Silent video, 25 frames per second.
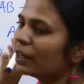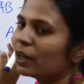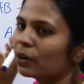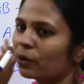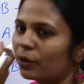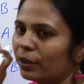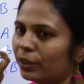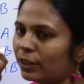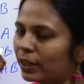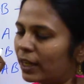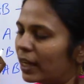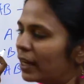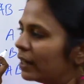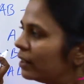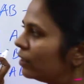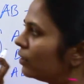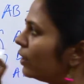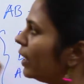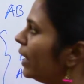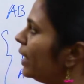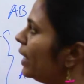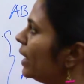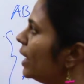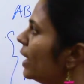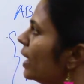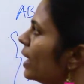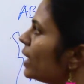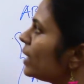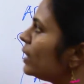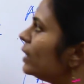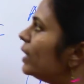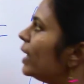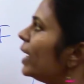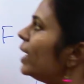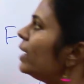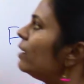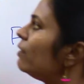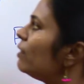we are going to calculate.
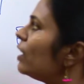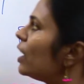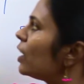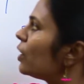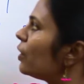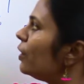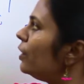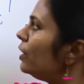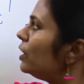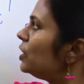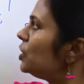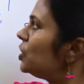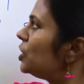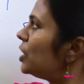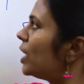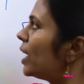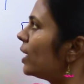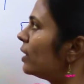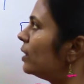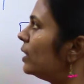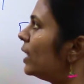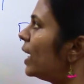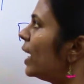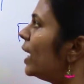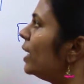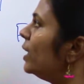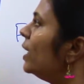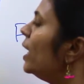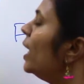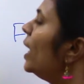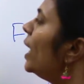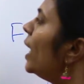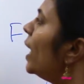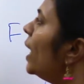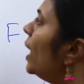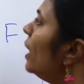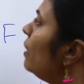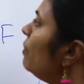Then we are going to check that
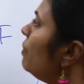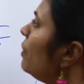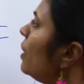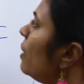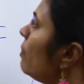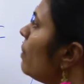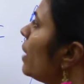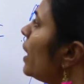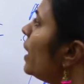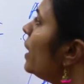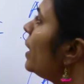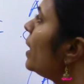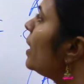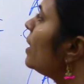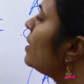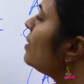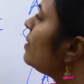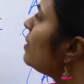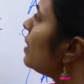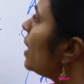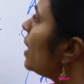alpha minus